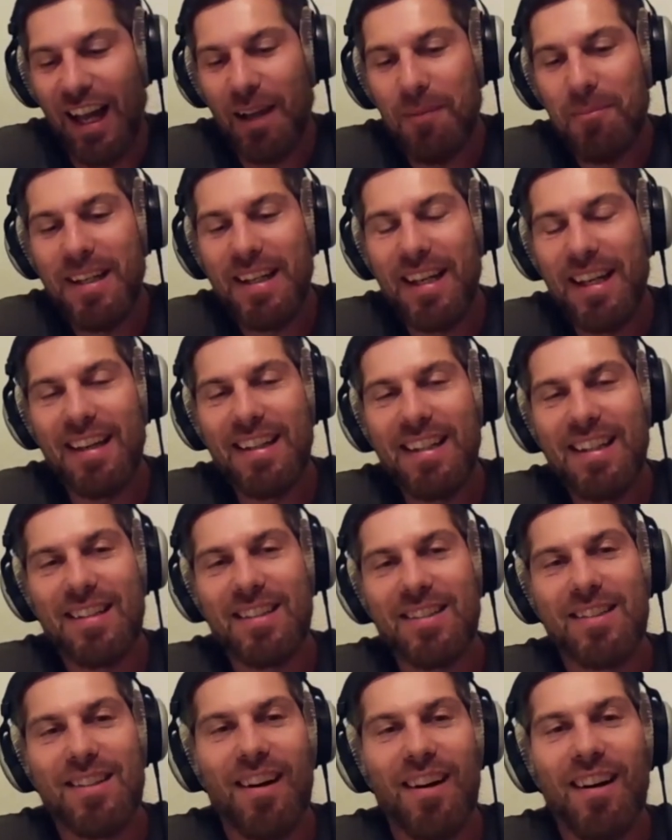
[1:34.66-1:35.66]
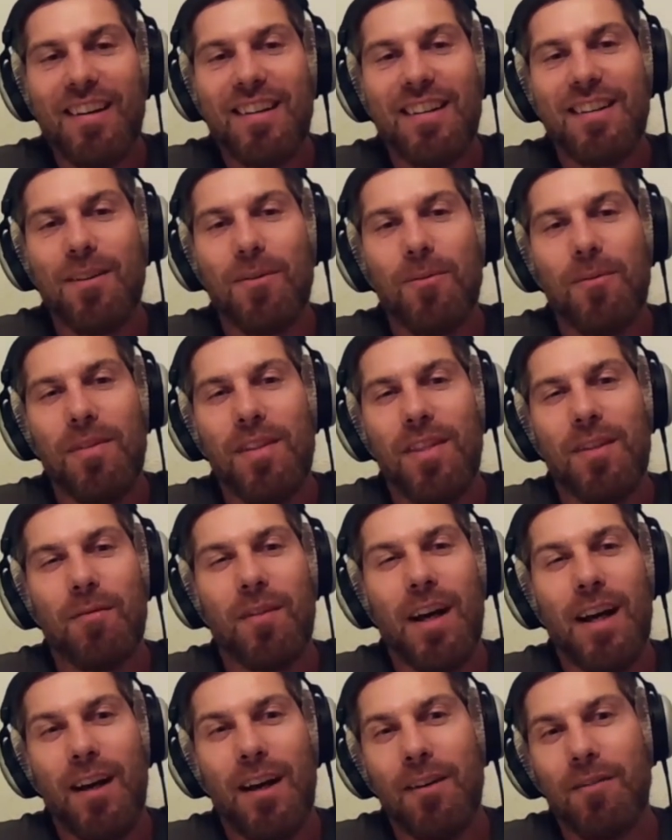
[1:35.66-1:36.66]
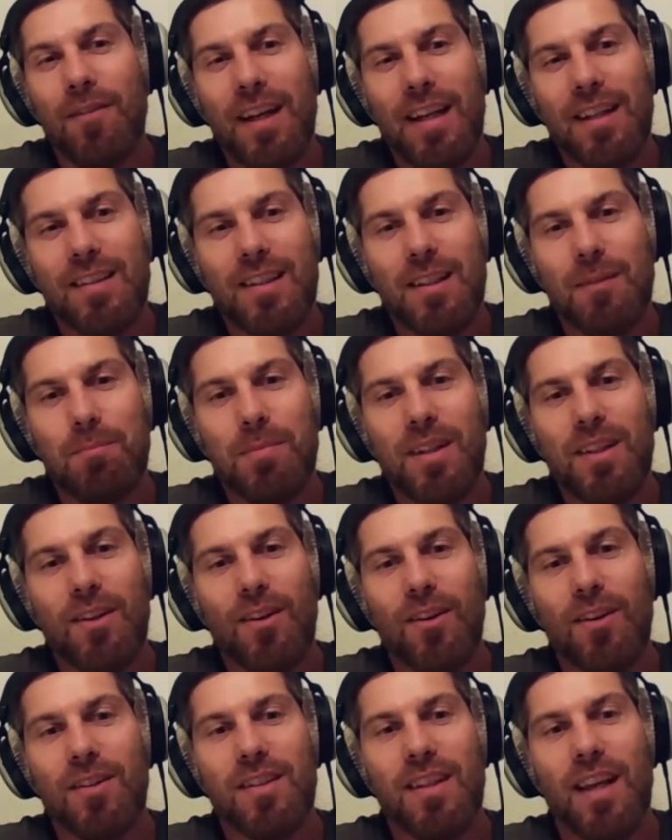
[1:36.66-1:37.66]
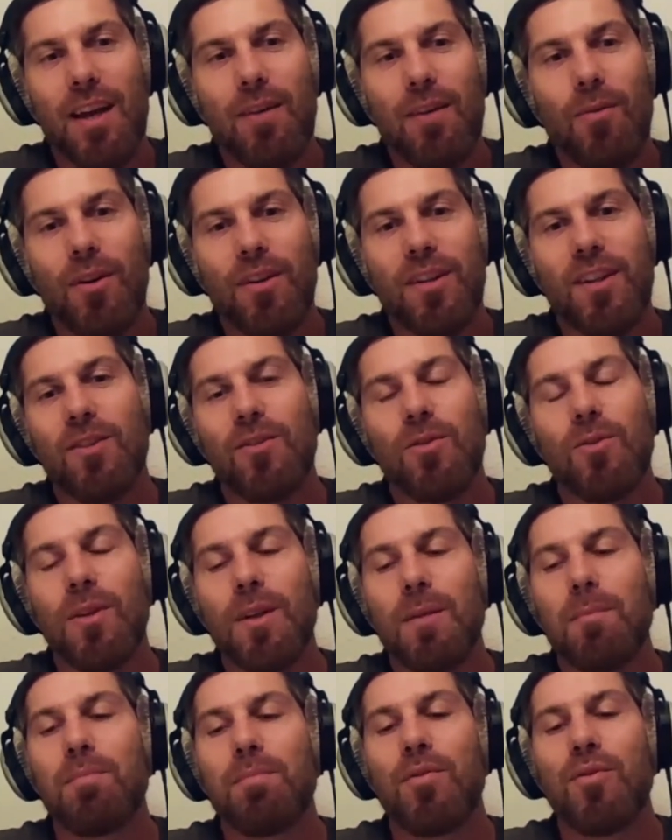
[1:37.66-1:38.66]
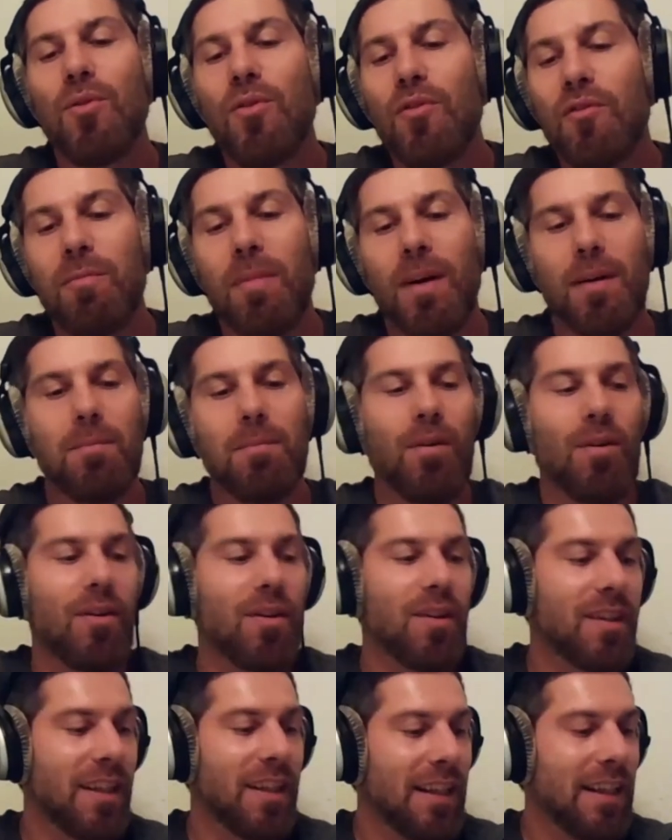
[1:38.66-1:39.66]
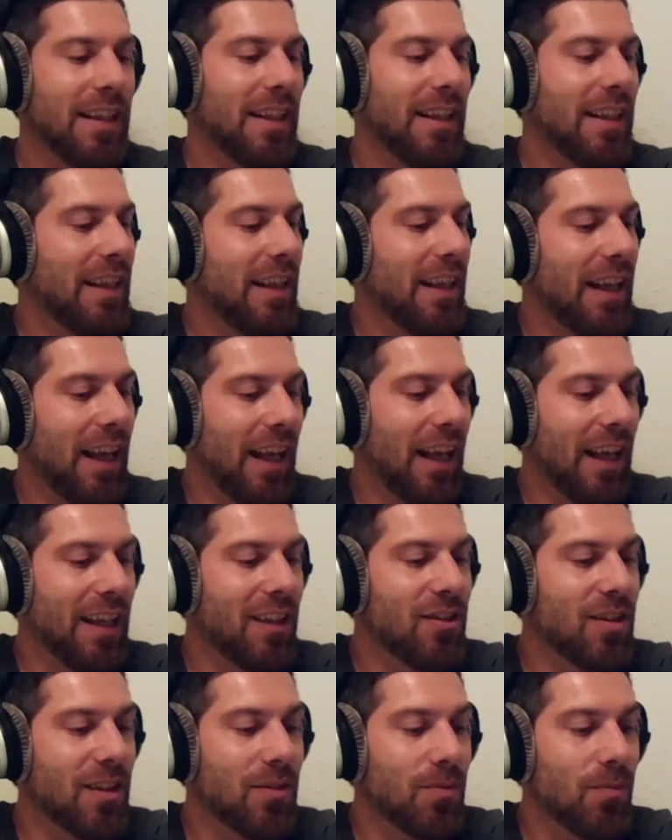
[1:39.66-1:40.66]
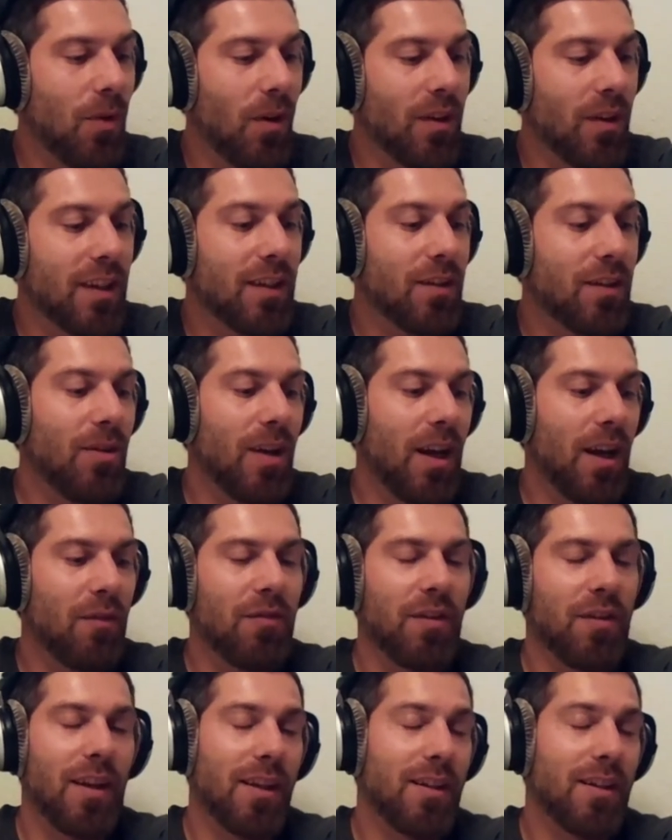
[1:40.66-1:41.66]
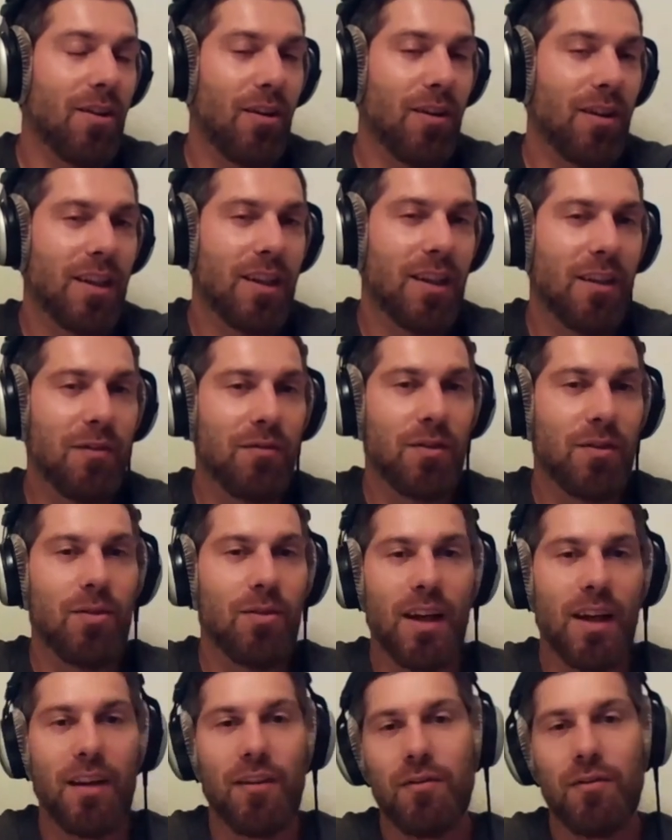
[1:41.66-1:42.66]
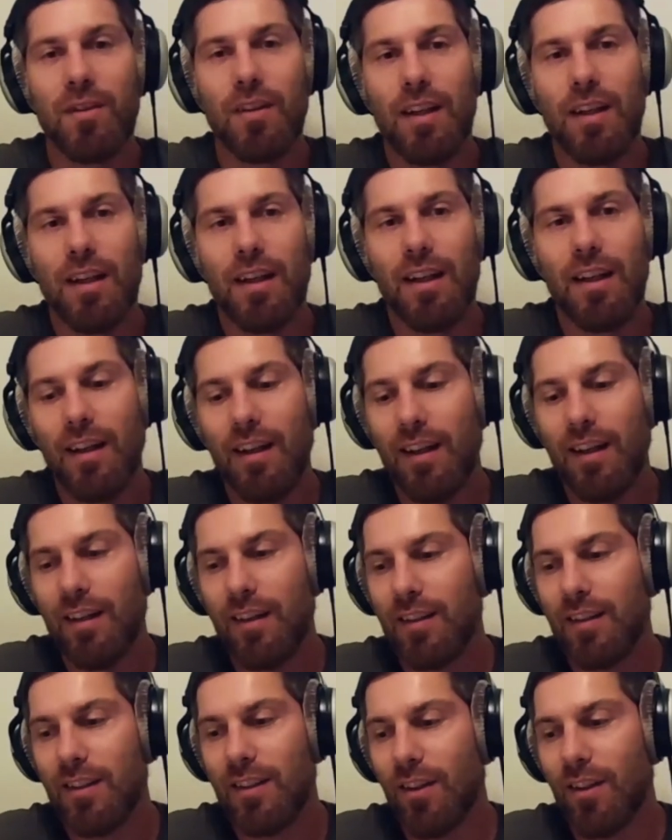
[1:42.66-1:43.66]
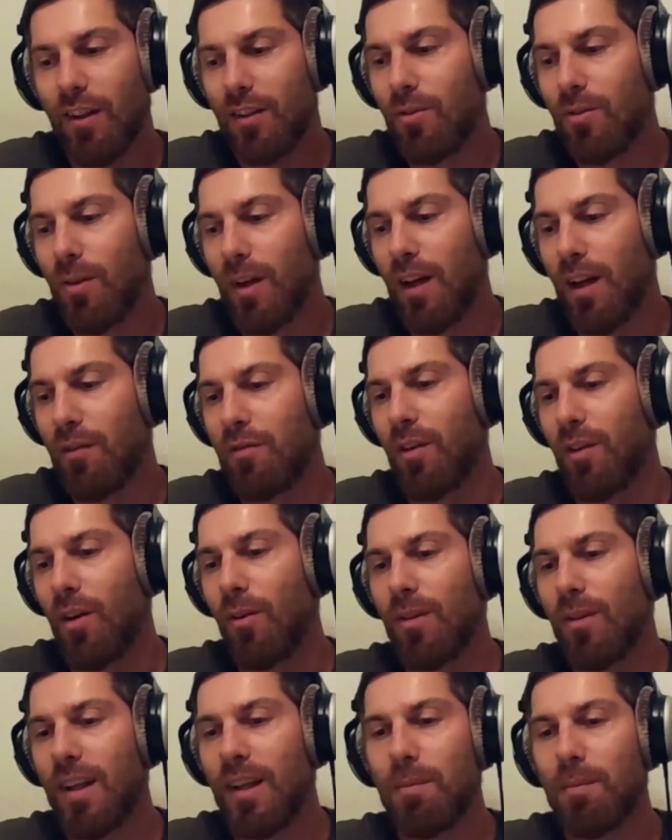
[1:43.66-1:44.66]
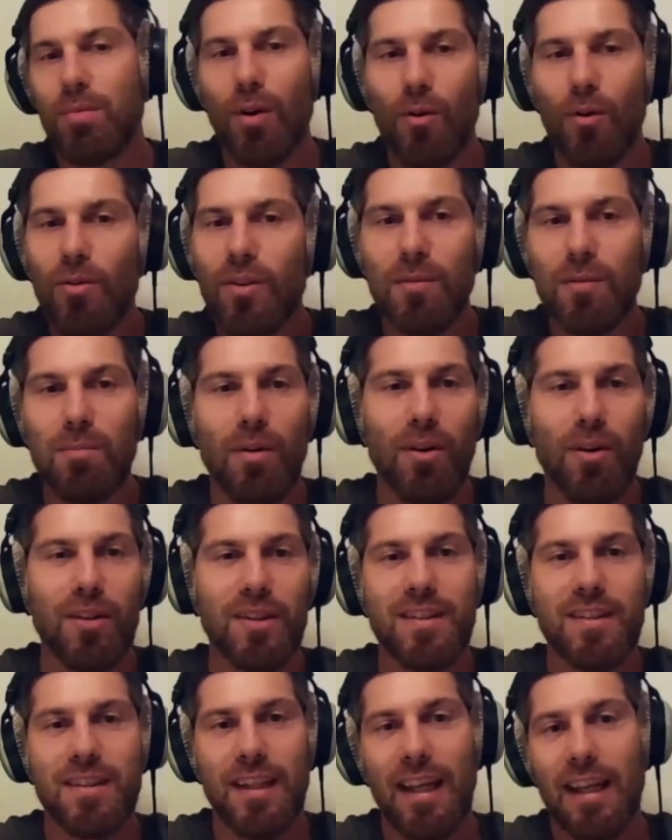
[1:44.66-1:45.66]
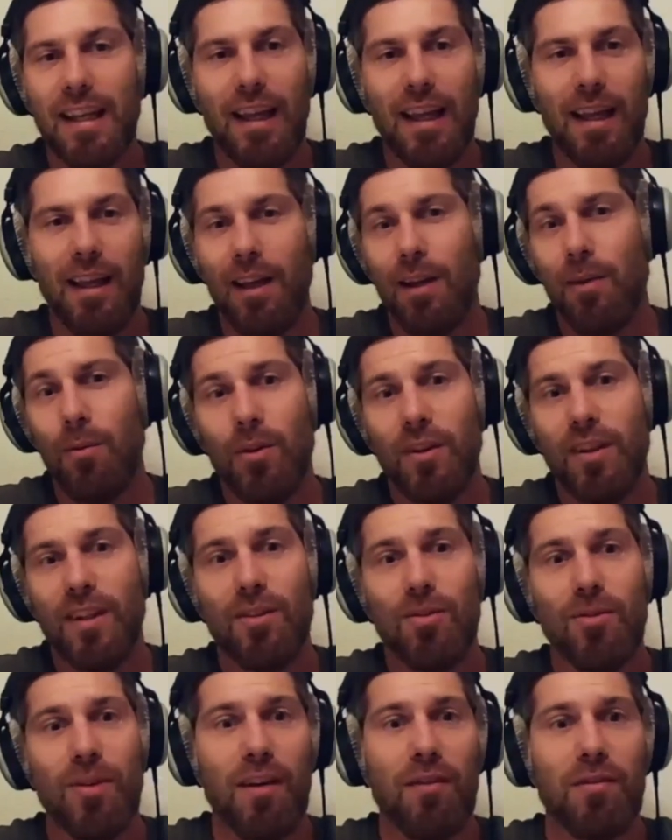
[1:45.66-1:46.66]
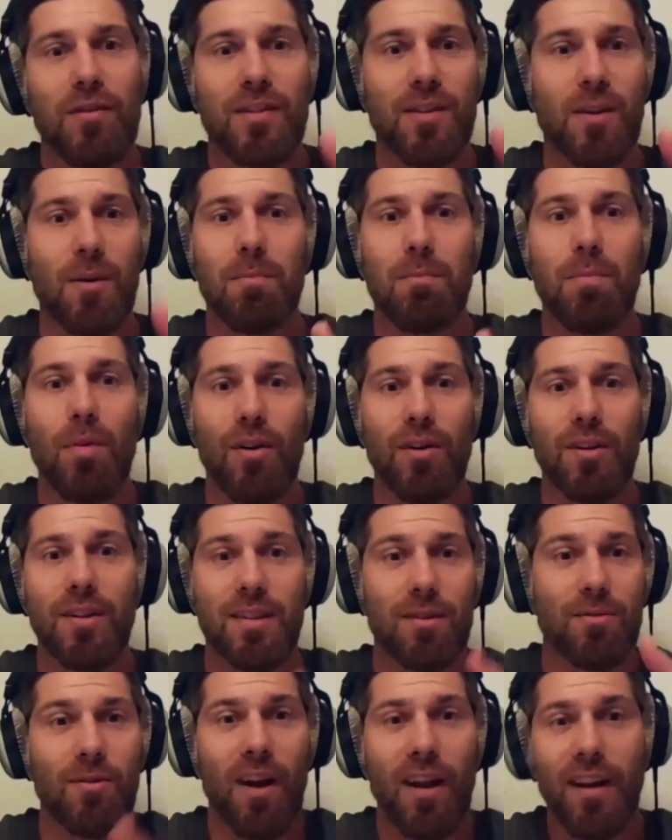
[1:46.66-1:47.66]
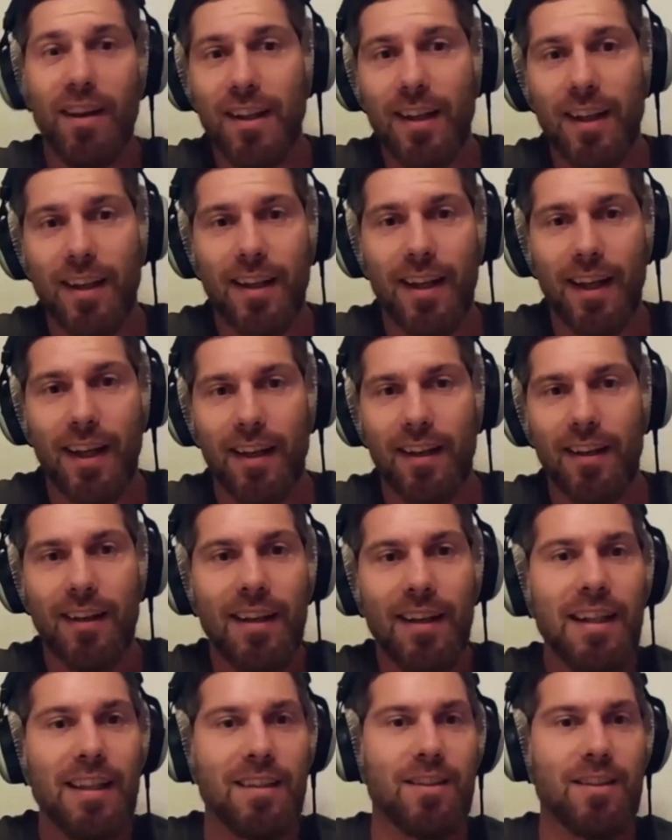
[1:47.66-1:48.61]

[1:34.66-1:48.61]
I mean, I didn't start with Vesc because I wanted to improve my board. I just wanted to have an alternative to have not to have only broken boards, and I wanted to have some boards running again.